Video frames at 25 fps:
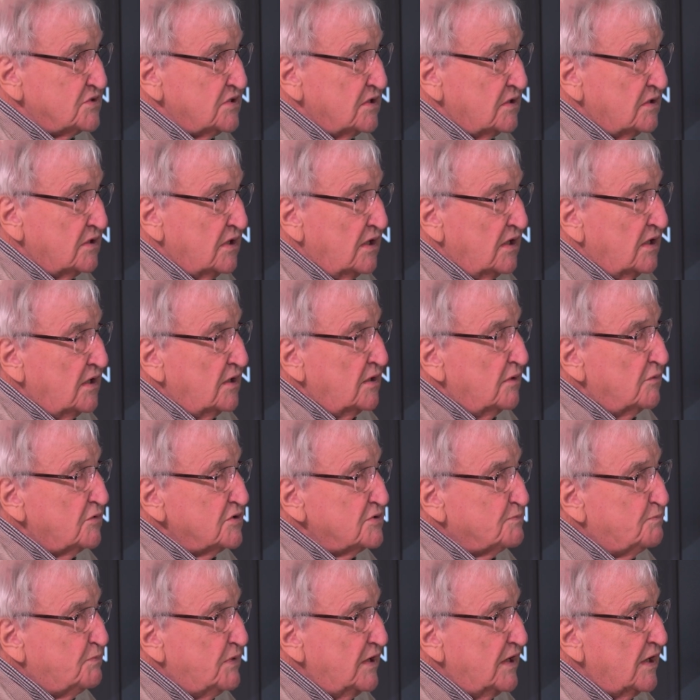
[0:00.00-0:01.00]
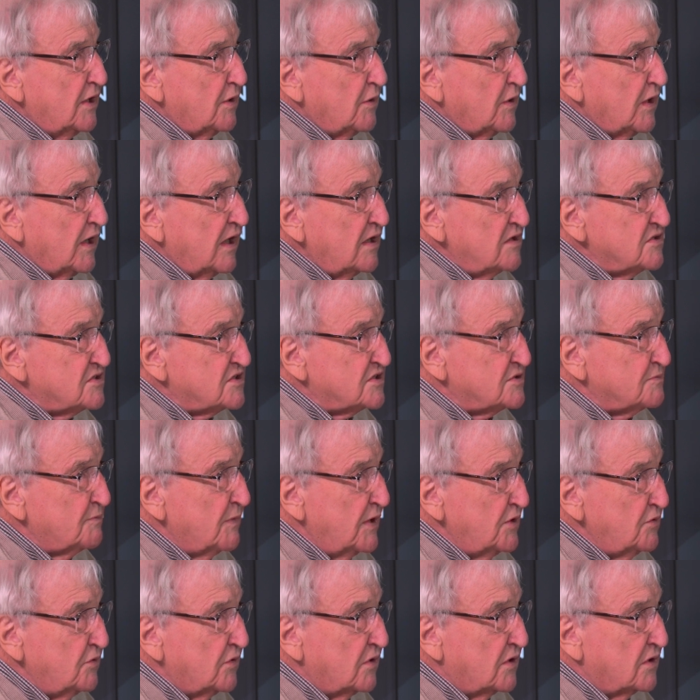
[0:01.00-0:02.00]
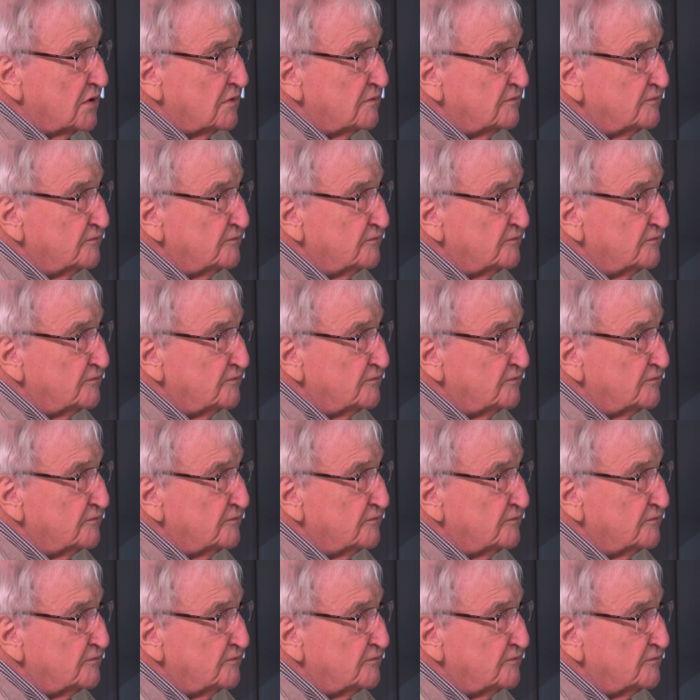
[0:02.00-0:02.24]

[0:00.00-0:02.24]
in, it was billowing in smoke.